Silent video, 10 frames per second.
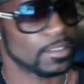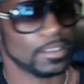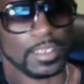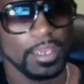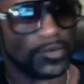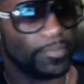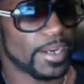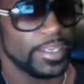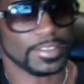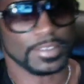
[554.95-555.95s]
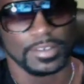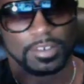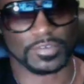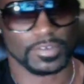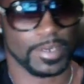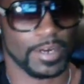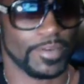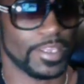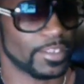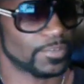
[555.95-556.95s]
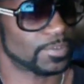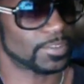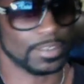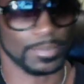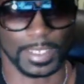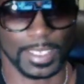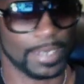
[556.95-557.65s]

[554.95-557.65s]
everybody that's in a hundred mile radius, which is going to be a lot